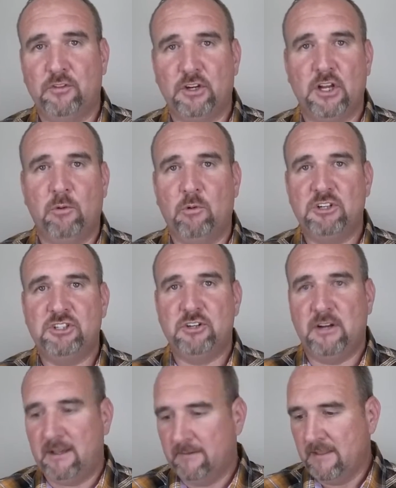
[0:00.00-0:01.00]
They're going to want
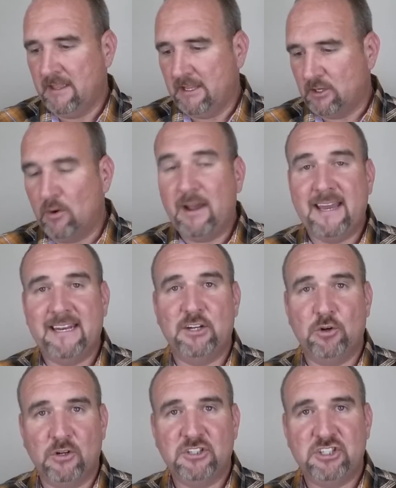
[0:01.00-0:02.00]
you to go ahead and
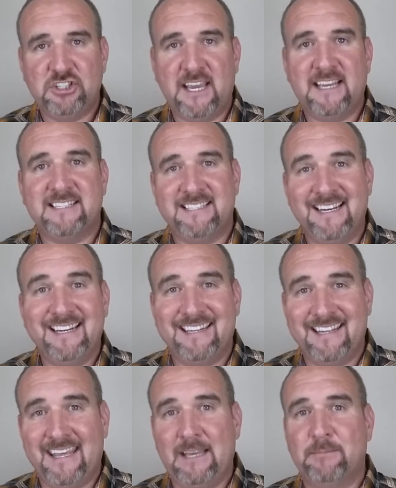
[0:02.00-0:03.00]
endorse the check, send it
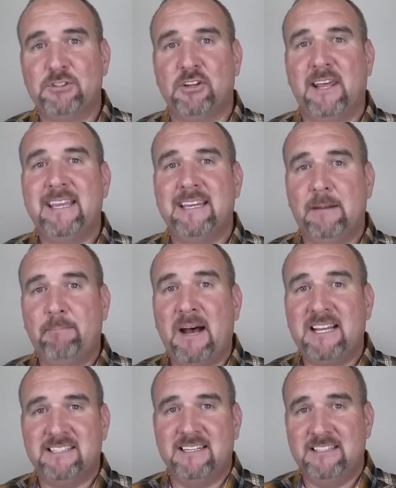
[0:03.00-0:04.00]
to them so they can
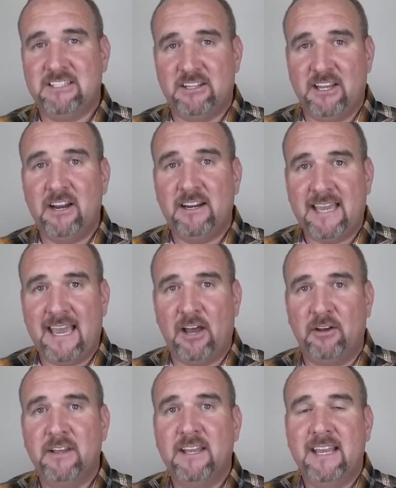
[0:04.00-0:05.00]
deposit it into their
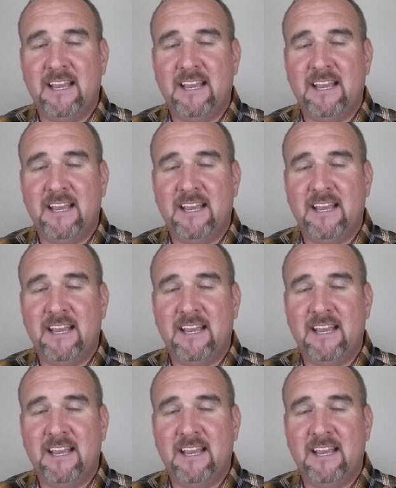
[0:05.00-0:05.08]
account,